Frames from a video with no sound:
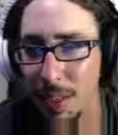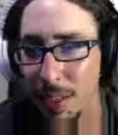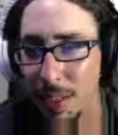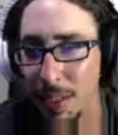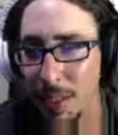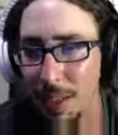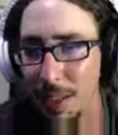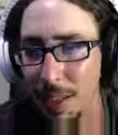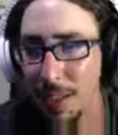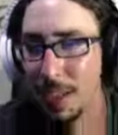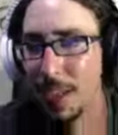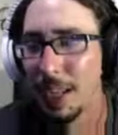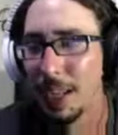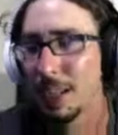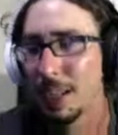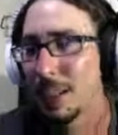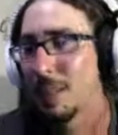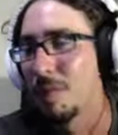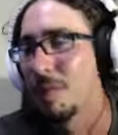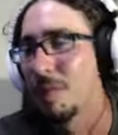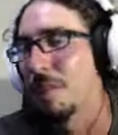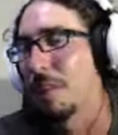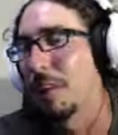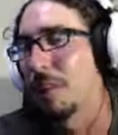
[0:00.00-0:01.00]
guess
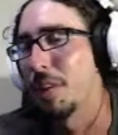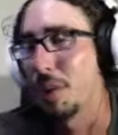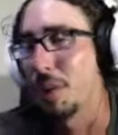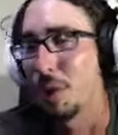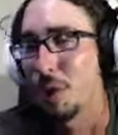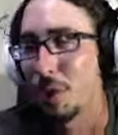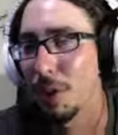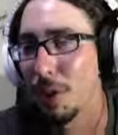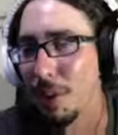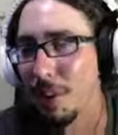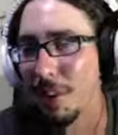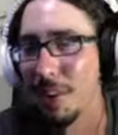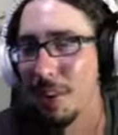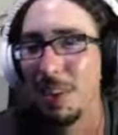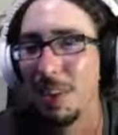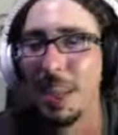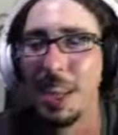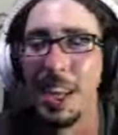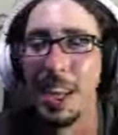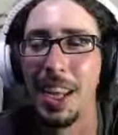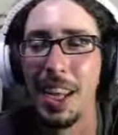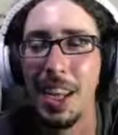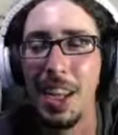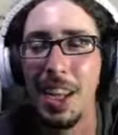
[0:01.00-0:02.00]
adventure.
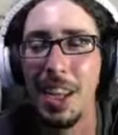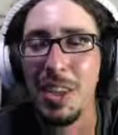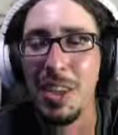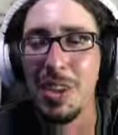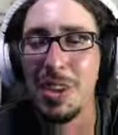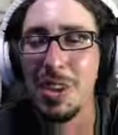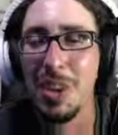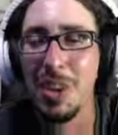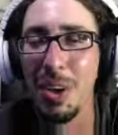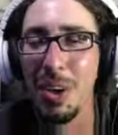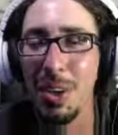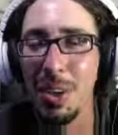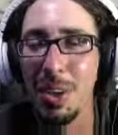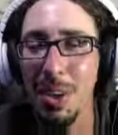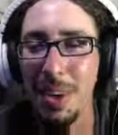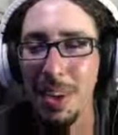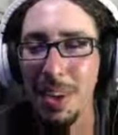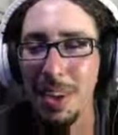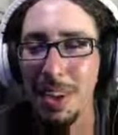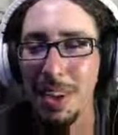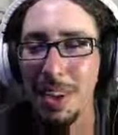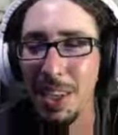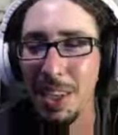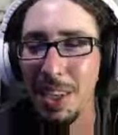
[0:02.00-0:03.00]
So
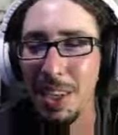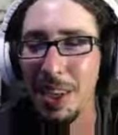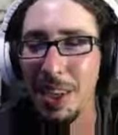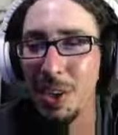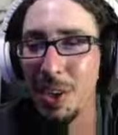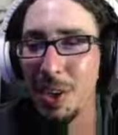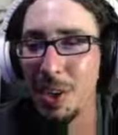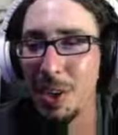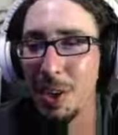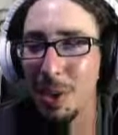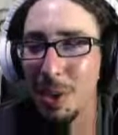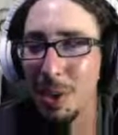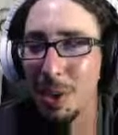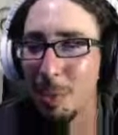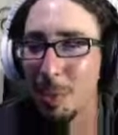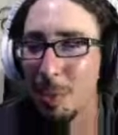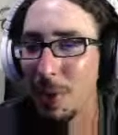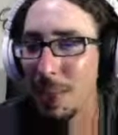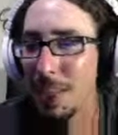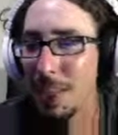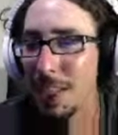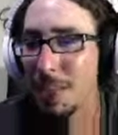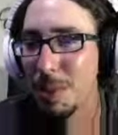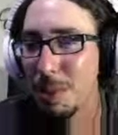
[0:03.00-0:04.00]
you're
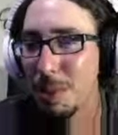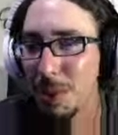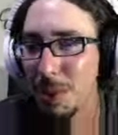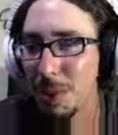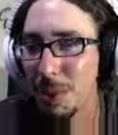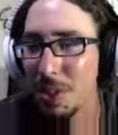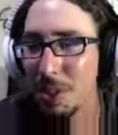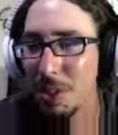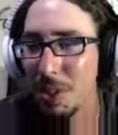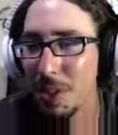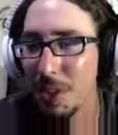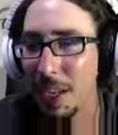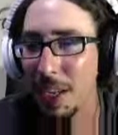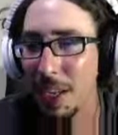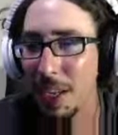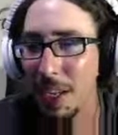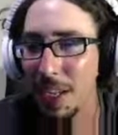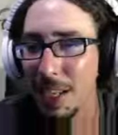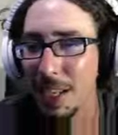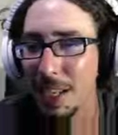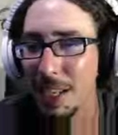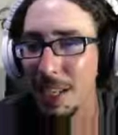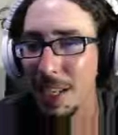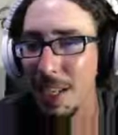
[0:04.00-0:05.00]
playing as a bunch of
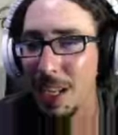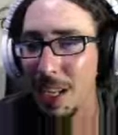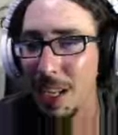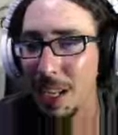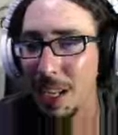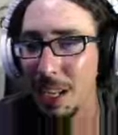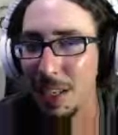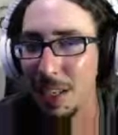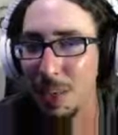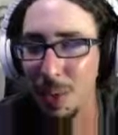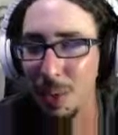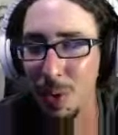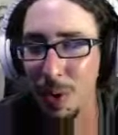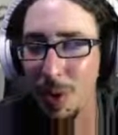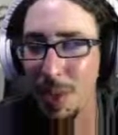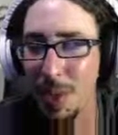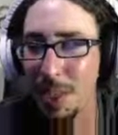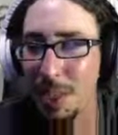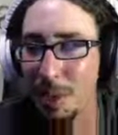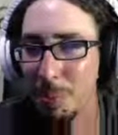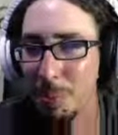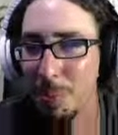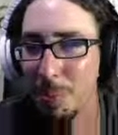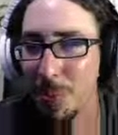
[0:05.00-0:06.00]
Vikings and trying
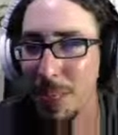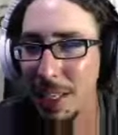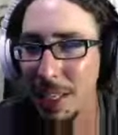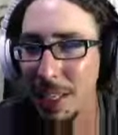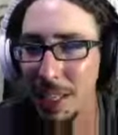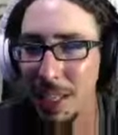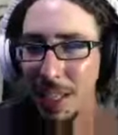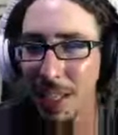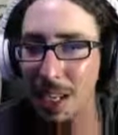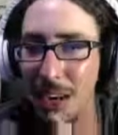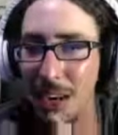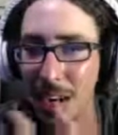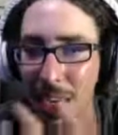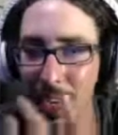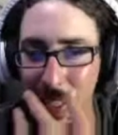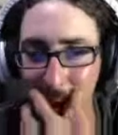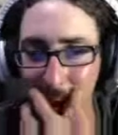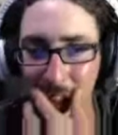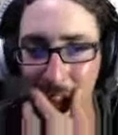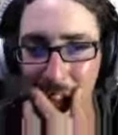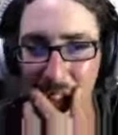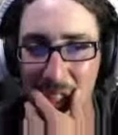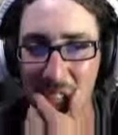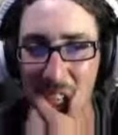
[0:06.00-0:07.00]
to please the
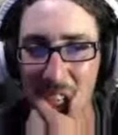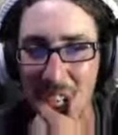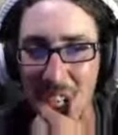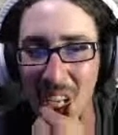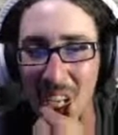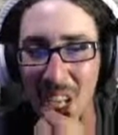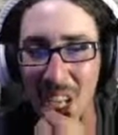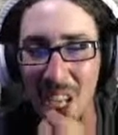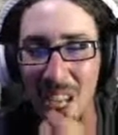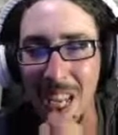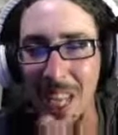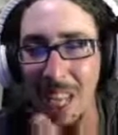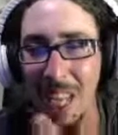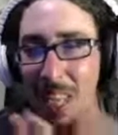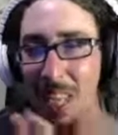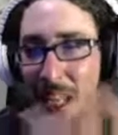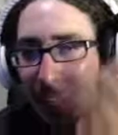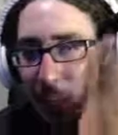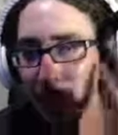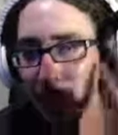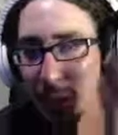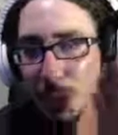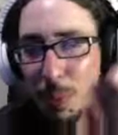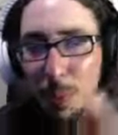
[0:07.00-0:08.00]
gods.
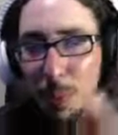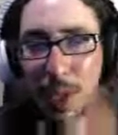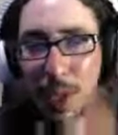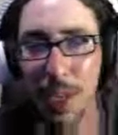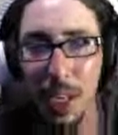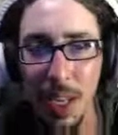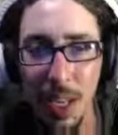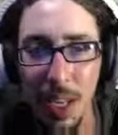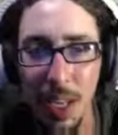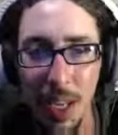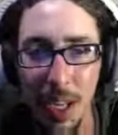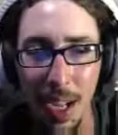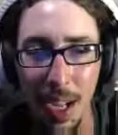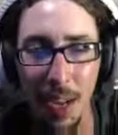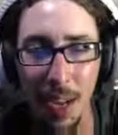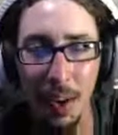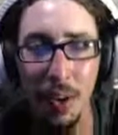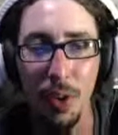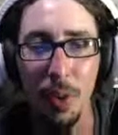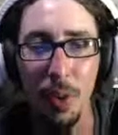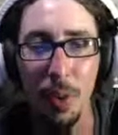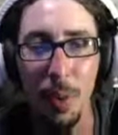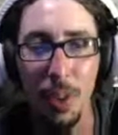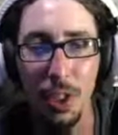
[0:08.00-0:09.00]
It looks pretty neat. I don't
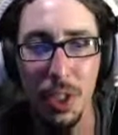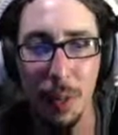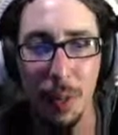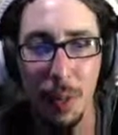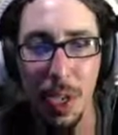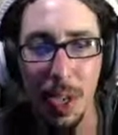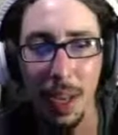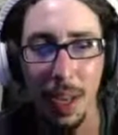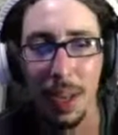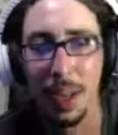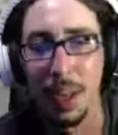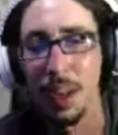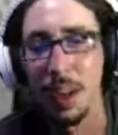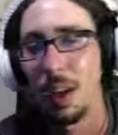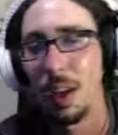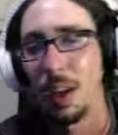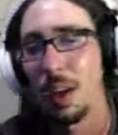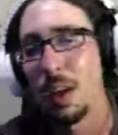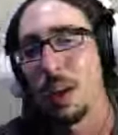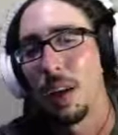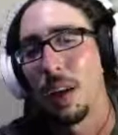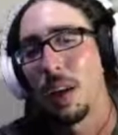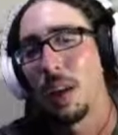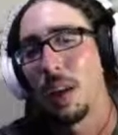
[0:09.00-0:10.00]
know much about it.
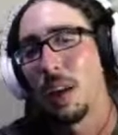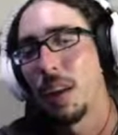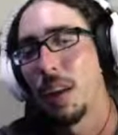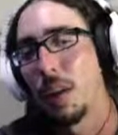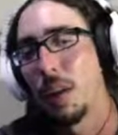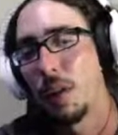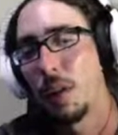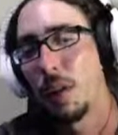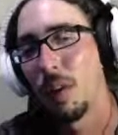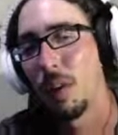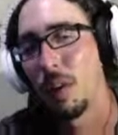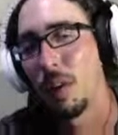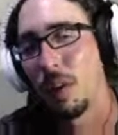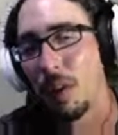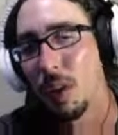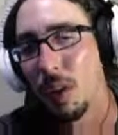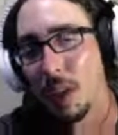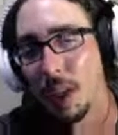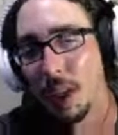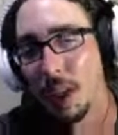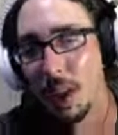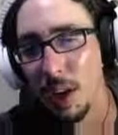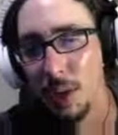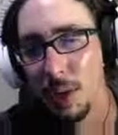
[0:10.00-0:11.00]
All
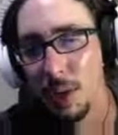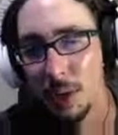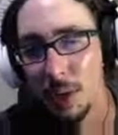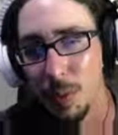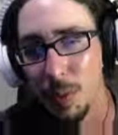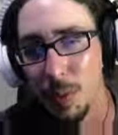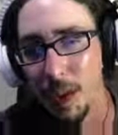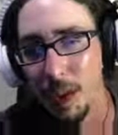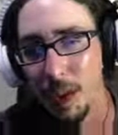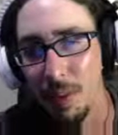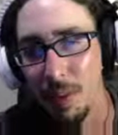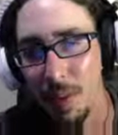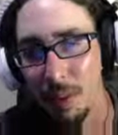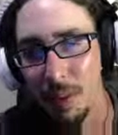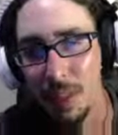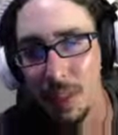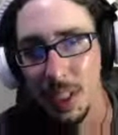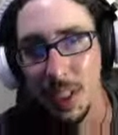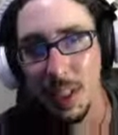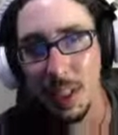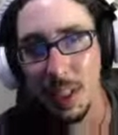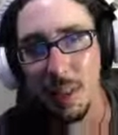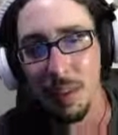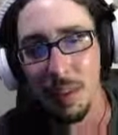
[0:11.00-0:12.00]
I know is whatever I've
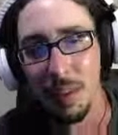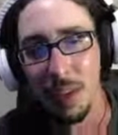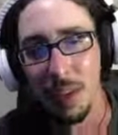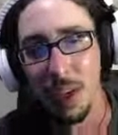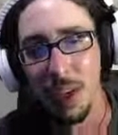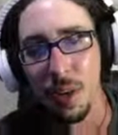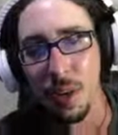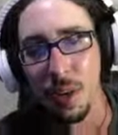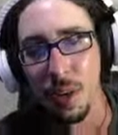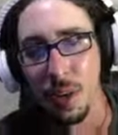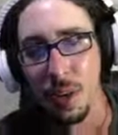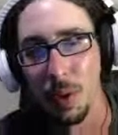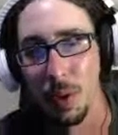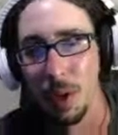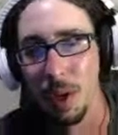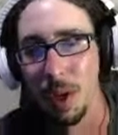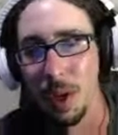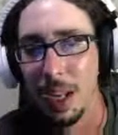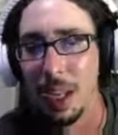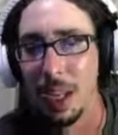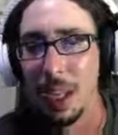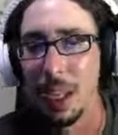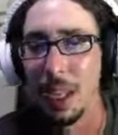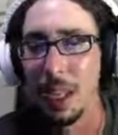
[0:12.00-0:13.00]
seen in the videos or
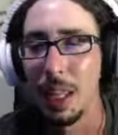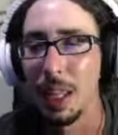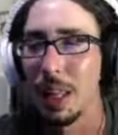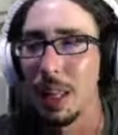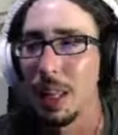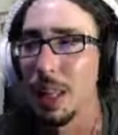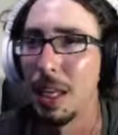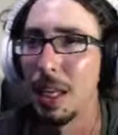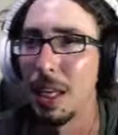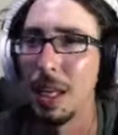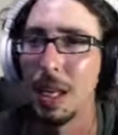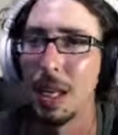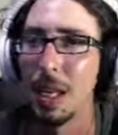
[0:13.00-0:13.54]
in the